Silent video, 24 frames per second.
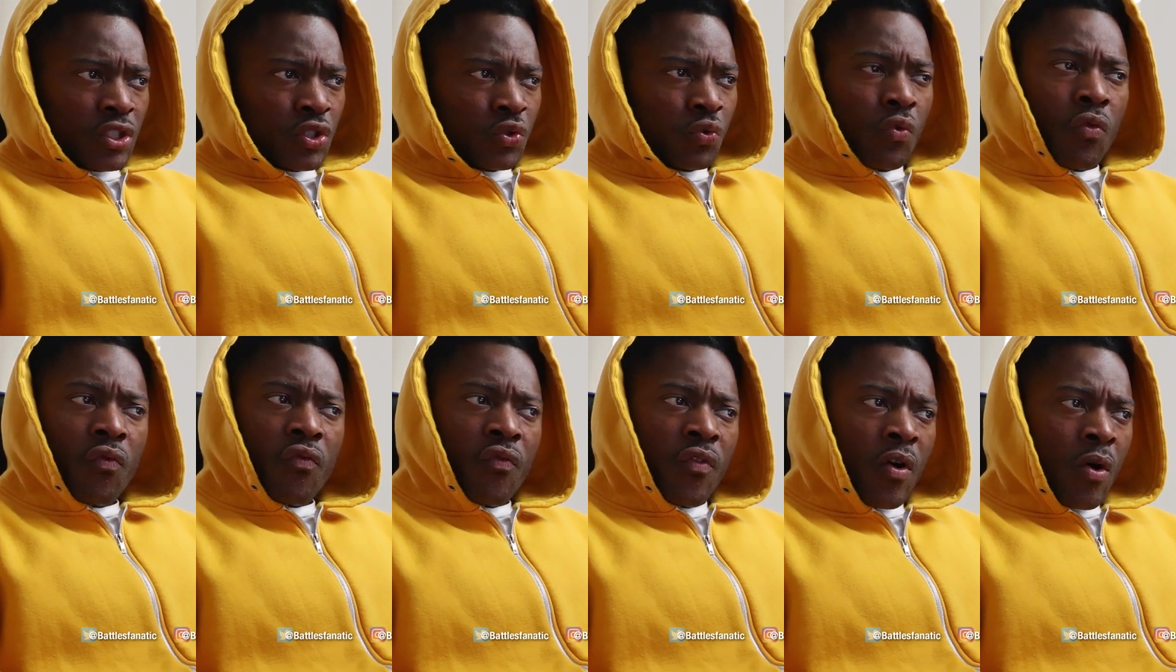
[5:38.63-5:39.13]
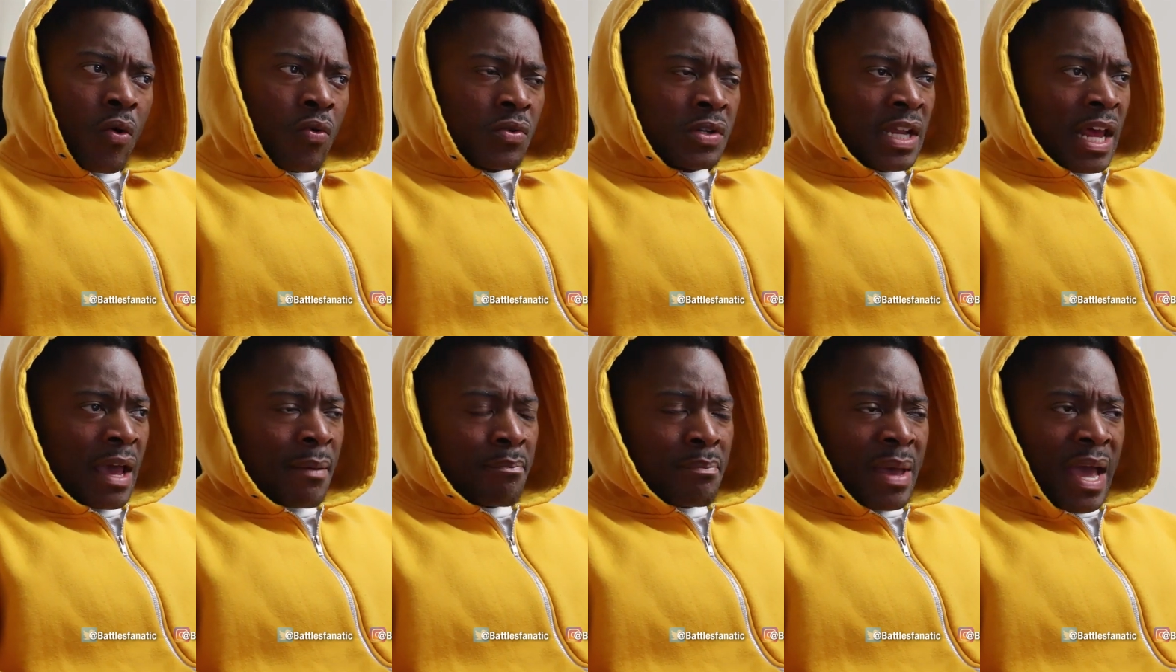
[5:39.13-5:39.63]
Trufo, and
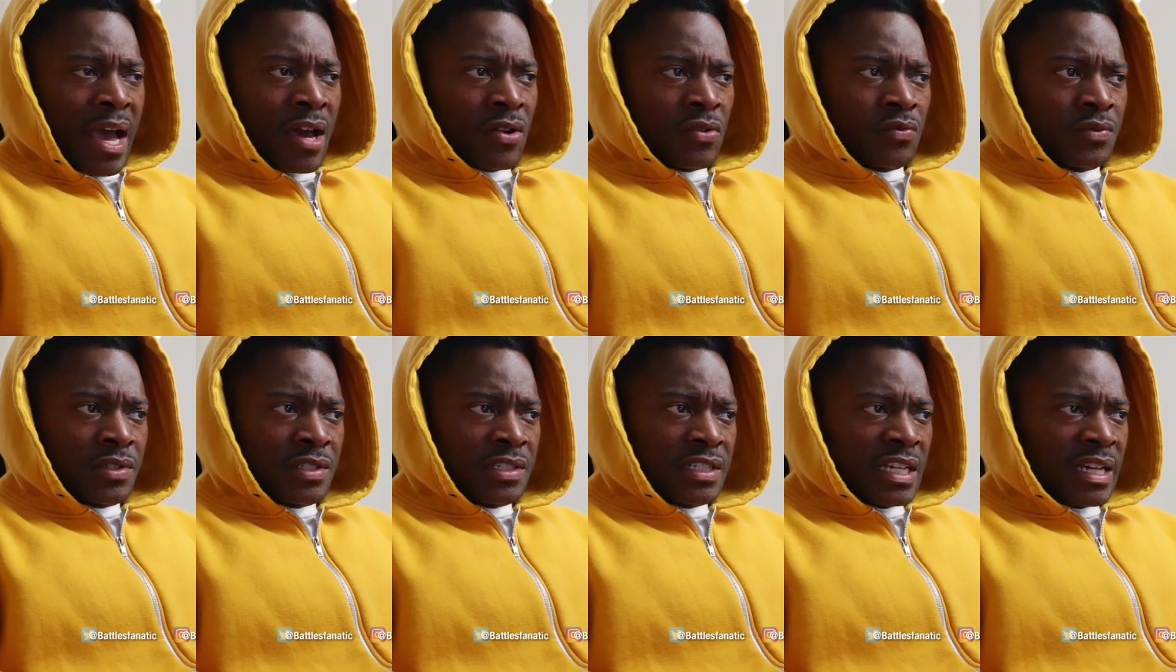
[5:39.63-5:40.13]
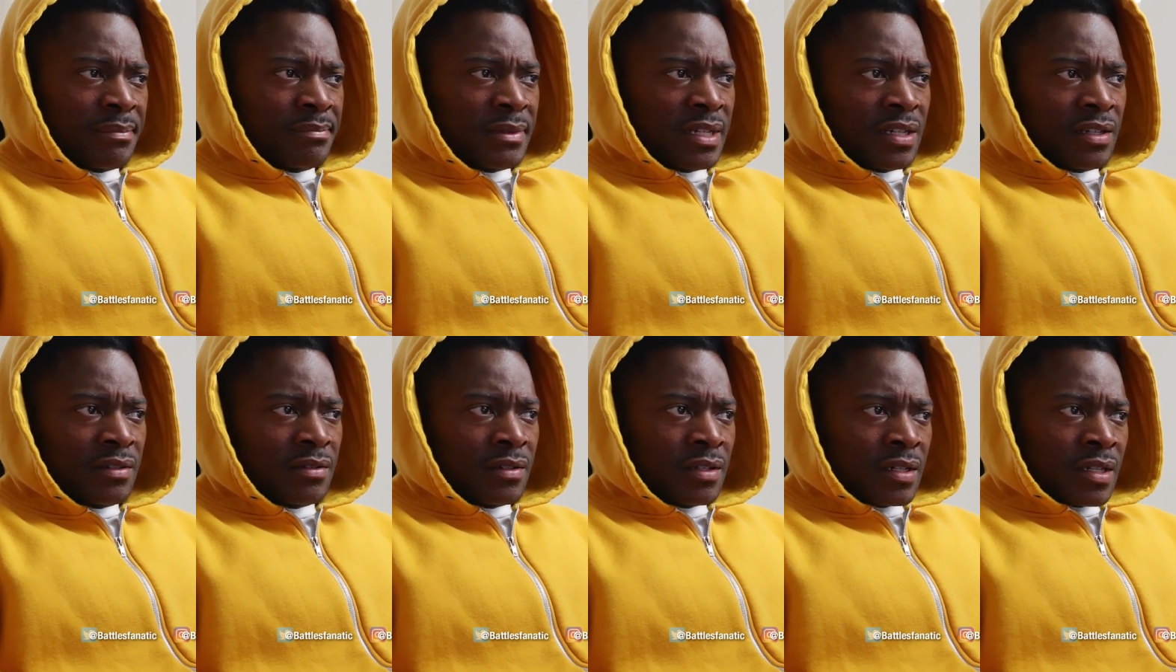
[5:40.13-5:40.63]
that battle was damn
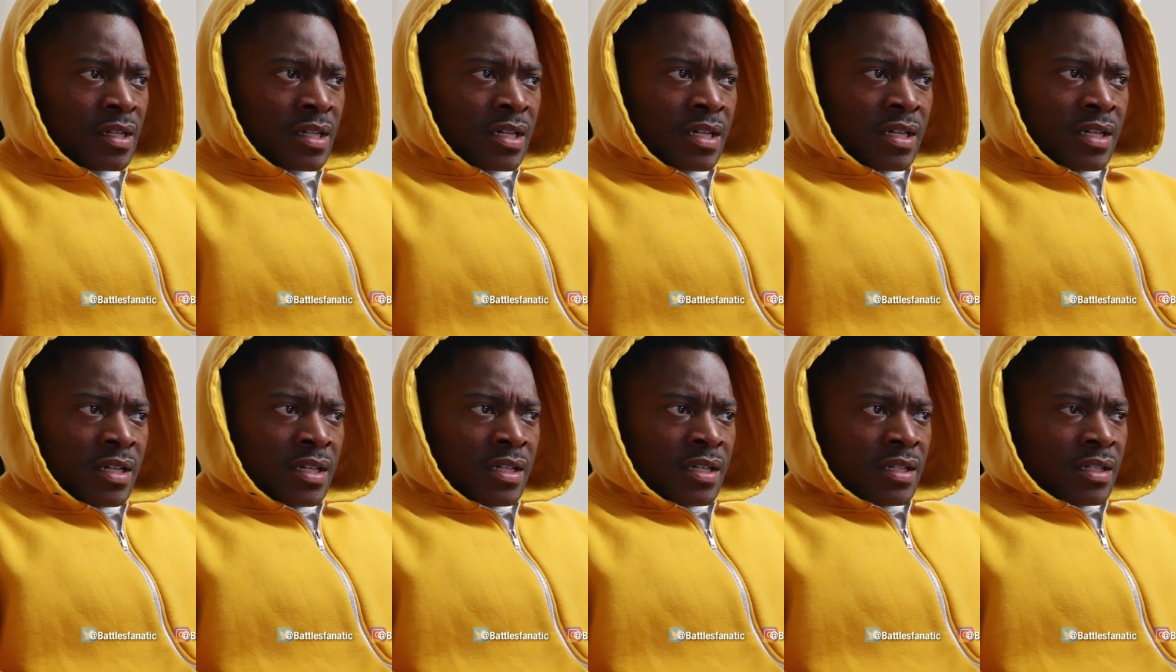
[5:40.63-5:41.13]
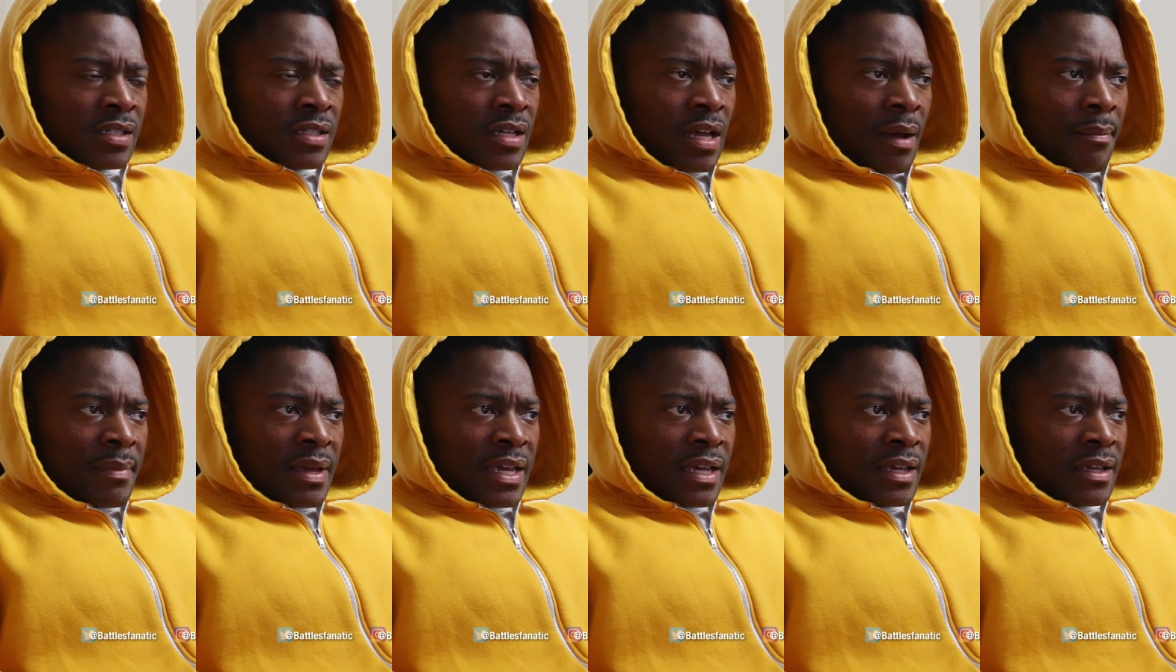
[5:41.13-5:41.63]
near
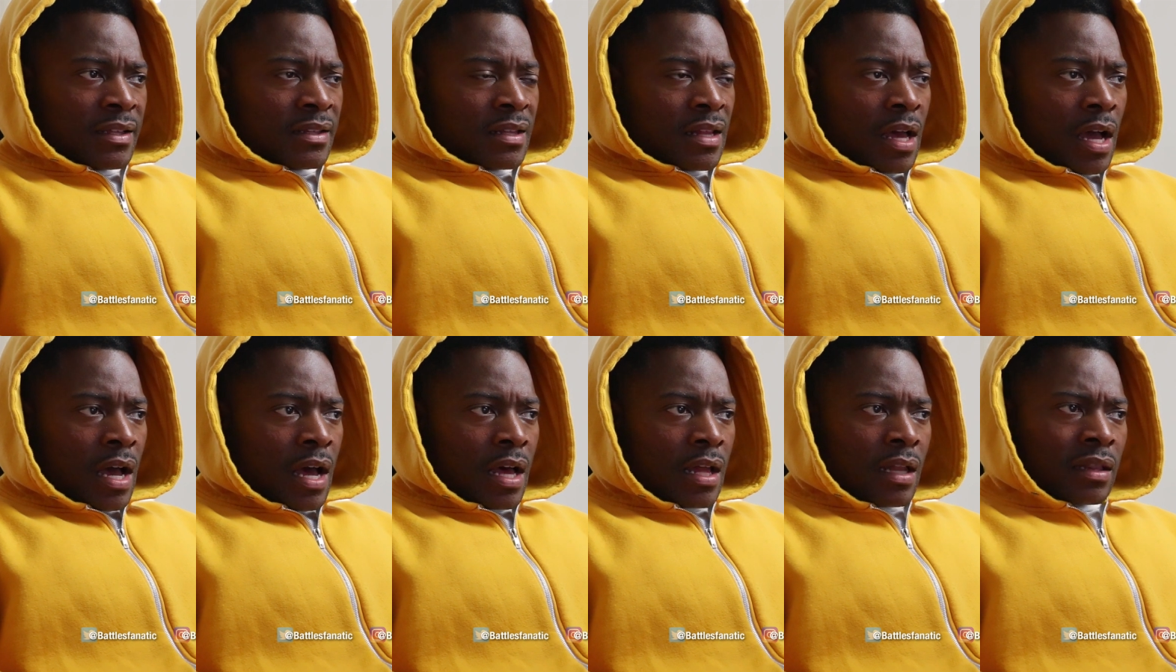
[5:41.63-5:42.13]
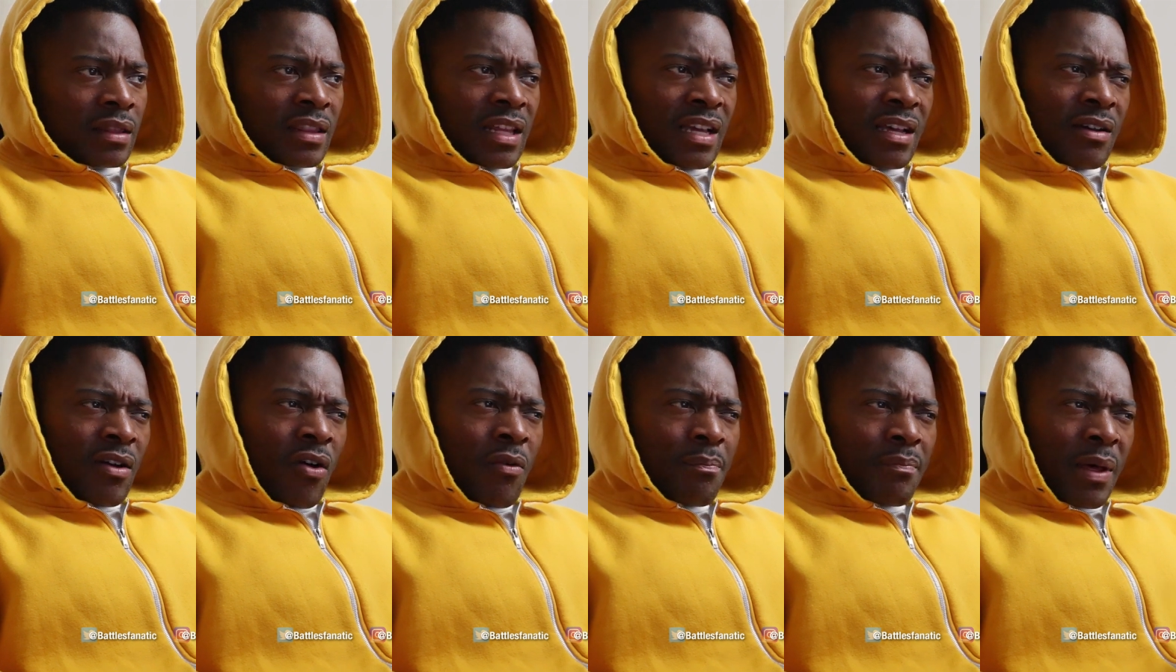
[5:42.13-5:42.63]
I mean, I
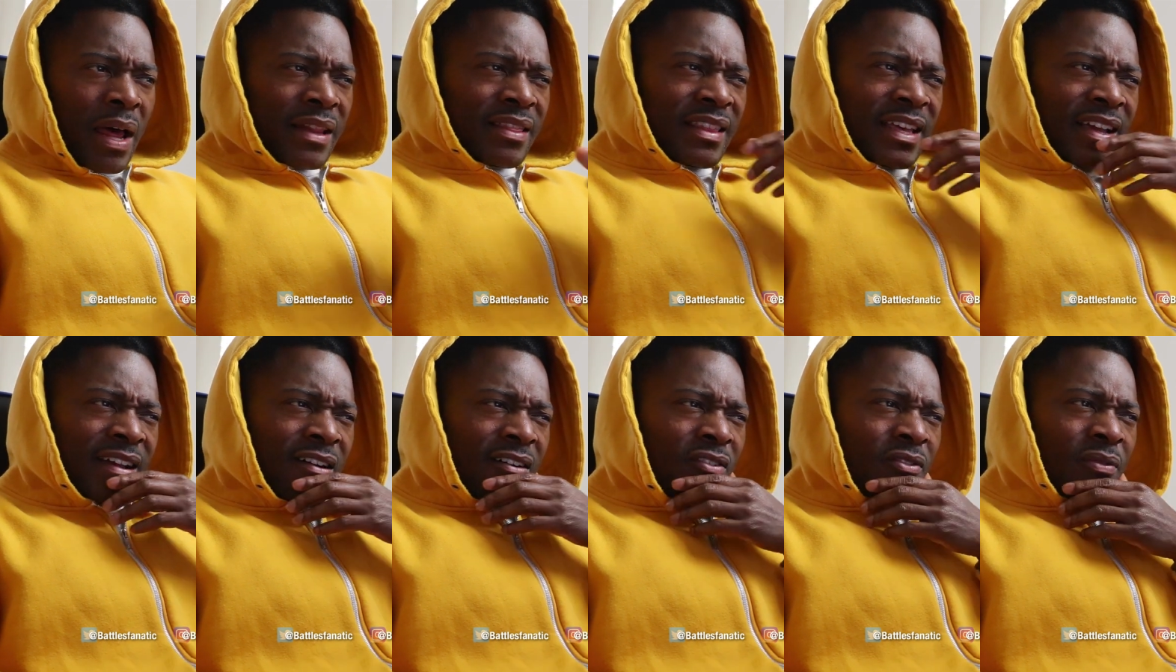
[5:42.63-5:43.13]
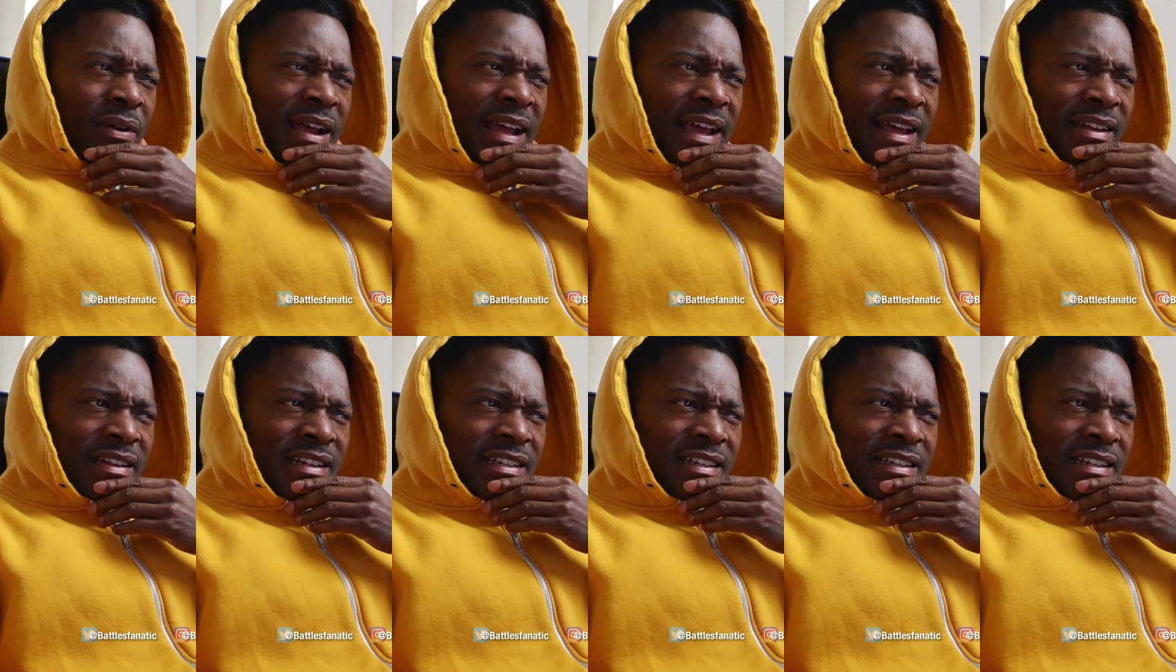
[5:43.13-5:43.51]
think I think red.